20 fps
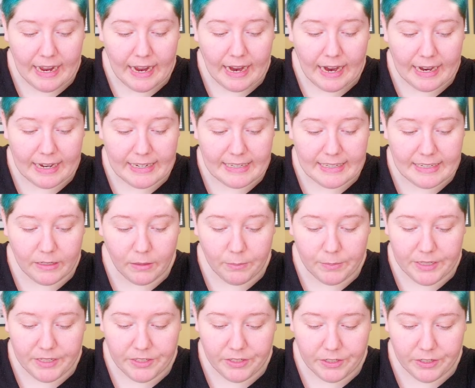I still
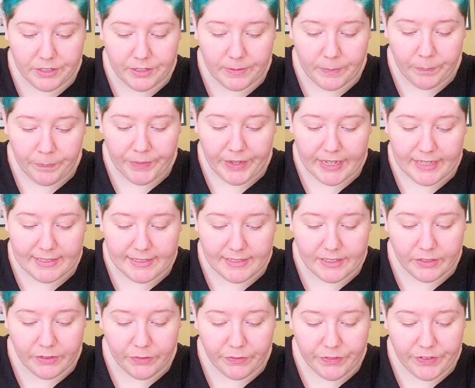miss her and
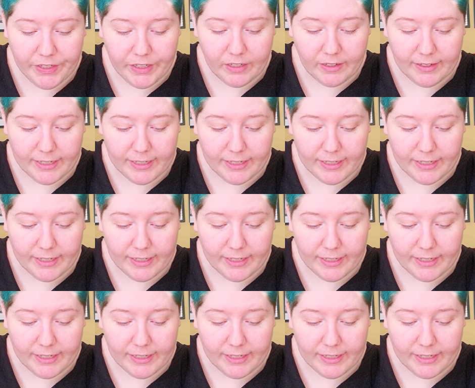still feel